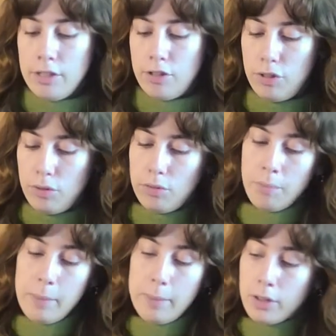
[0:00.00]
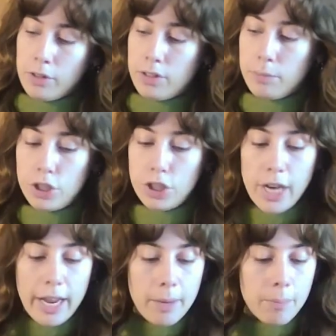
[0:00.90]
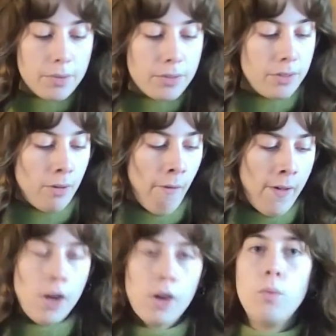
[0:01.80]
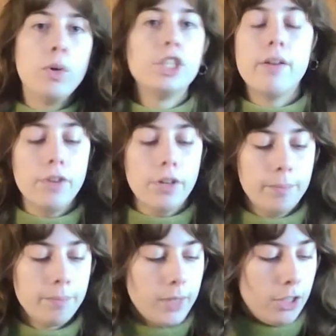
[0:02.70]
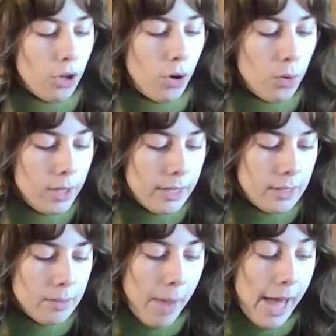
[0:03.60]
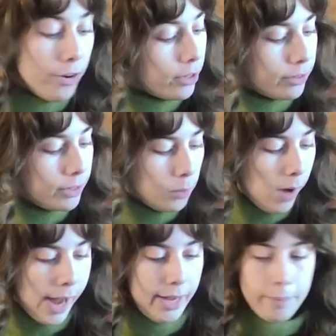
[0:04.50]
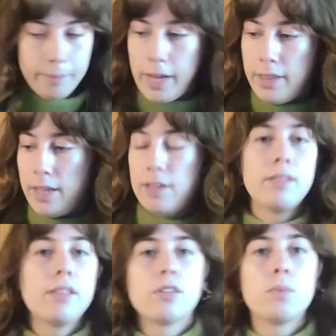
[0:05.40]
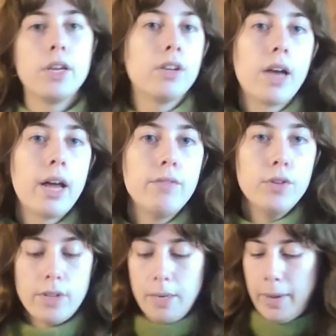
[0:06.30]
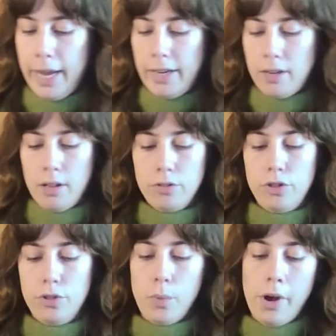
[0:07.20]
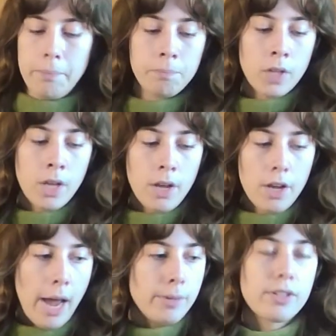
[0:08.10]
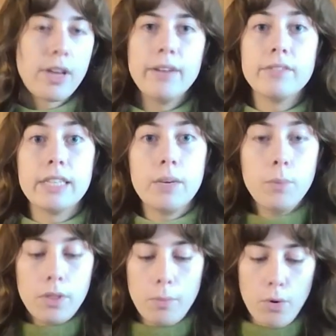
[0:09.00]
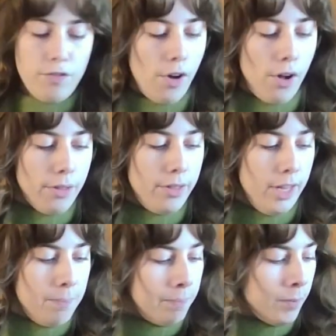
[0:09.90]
to maybe learn some shapes, whichever. It totally doesn't matter, and you'll see why. And then that's why you can kind of use any paint colors you want. I'm just kind of sticking with a more fall theme.